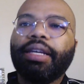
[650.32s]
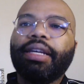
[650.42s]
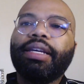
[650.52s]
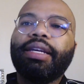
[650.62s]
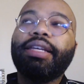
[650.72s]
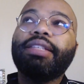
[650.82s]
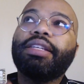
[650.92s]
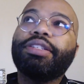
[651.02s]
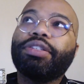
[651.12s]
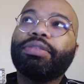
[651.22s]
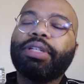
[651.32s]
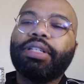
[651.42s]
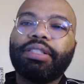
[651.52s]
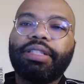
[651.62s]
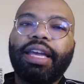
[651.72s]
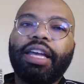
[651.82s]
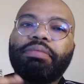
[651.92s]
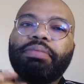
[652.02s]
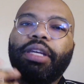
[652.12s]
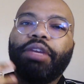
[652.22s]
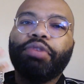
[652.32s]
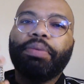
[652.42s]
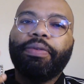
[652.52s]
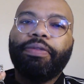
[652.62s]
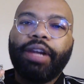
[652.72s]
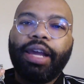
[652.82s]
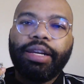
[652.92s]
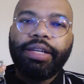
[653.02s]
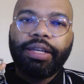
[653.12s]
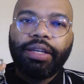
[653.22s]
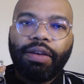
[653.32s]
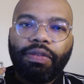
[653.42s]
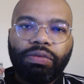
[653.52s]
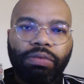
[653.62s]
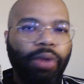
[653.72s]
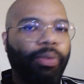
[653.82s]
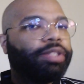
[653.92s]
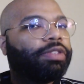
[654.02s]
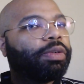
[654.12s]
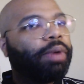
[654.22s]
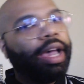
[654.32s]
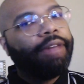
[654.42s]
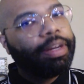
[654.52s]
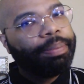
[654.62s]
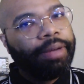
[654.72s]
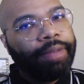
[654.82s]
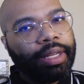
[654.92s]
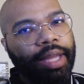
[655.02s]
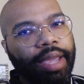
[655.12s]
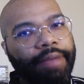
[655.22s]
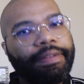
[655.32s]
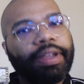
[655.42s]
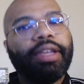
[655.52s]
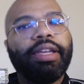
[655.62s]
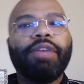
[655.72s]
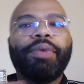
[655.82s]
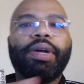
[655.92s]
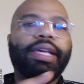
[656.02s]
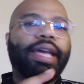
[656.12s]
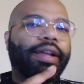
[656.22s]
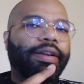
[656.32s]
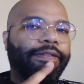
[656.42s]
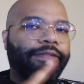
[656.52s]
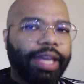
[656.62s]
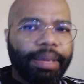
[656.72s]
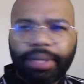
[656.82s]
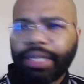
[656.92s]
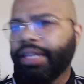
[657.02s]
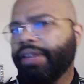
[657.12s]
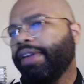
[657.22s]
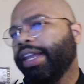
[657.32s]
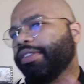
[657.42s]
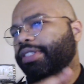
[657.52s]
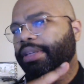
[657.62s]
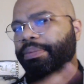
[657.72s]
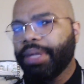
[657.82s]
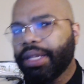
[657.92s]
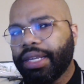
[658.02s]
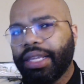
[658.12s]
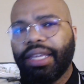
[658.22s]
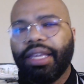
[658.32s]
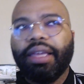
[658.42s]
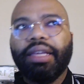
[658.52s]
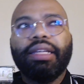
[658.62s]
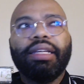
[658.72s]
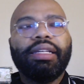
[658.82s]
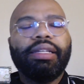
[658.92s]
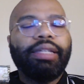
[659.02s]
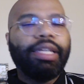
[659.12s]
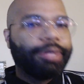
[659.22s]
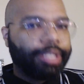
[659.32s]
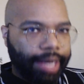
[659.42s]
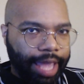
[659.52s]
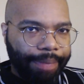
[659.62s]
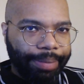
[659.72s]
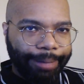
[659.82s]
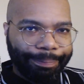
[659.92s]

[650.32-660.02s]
His issue was that he grew up with an idea of what was required for the perfect life, and while he had a family and a financial stability, he was unhappy.